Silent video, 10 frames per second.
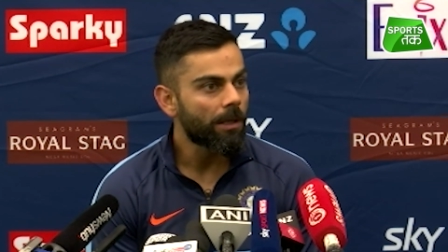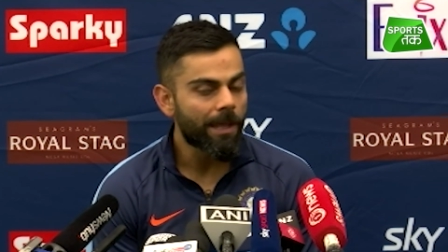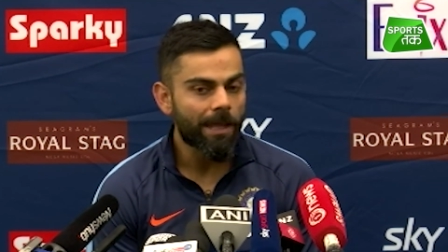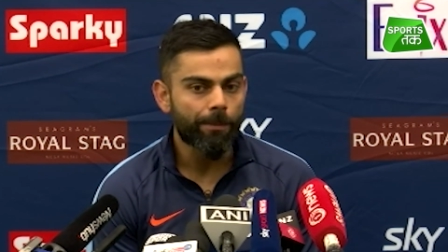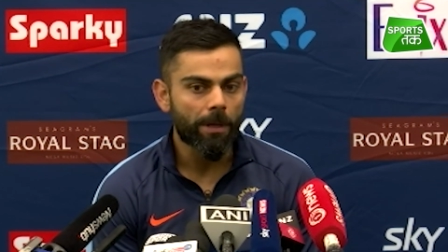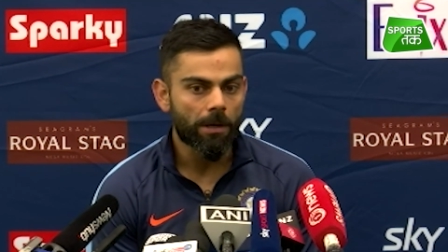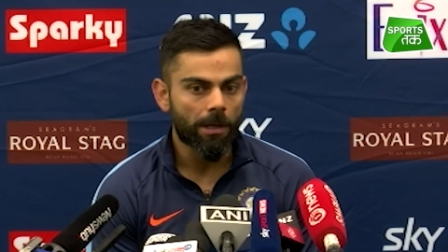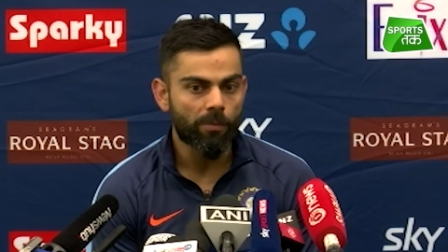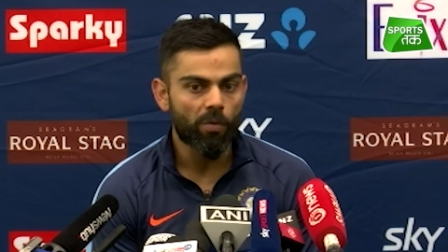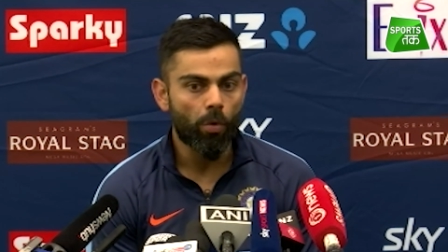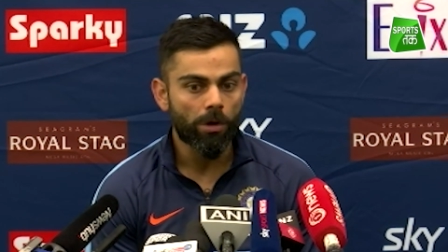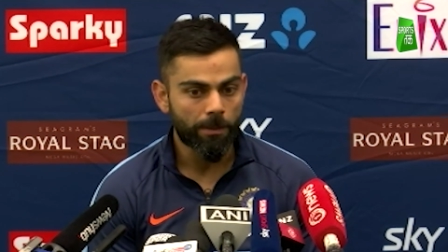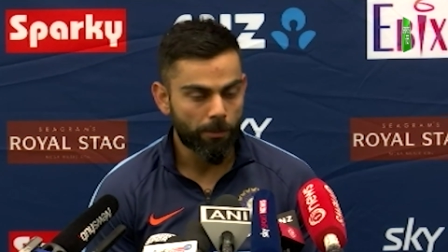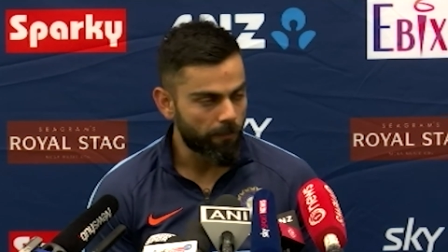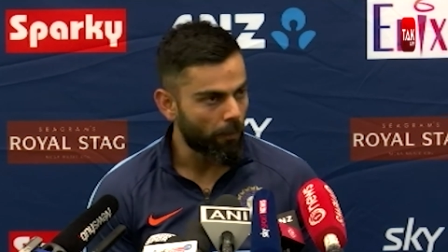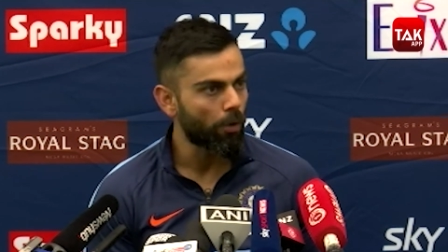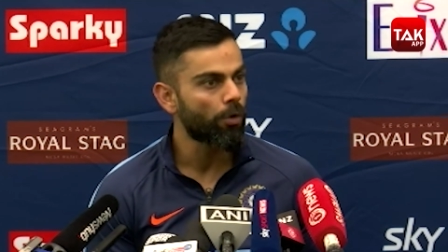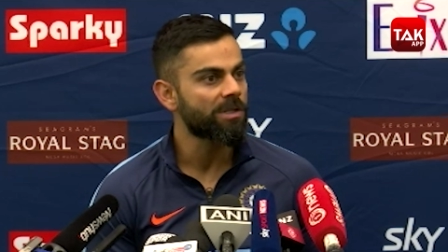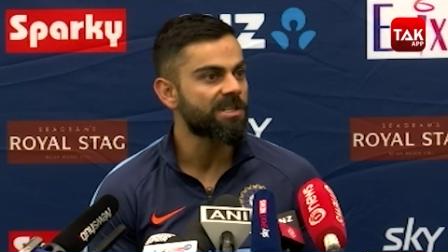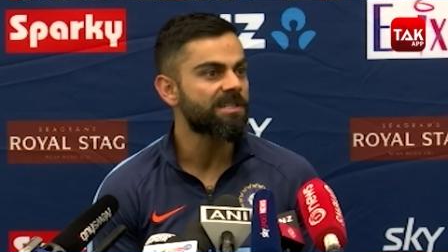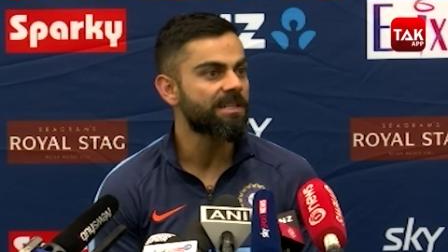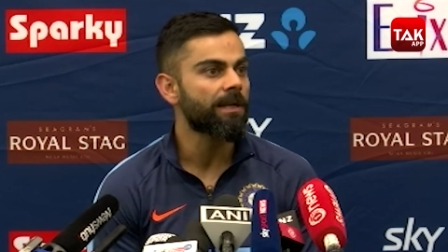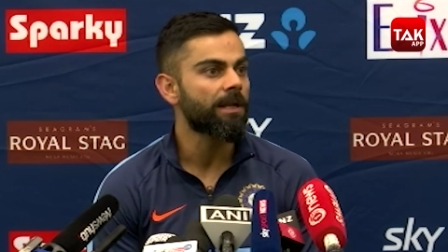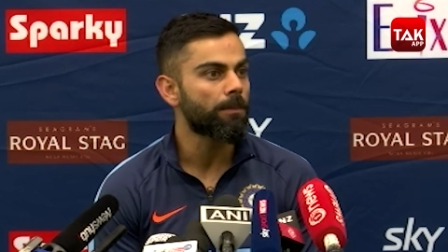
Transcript: game, and we want him to follow his instinct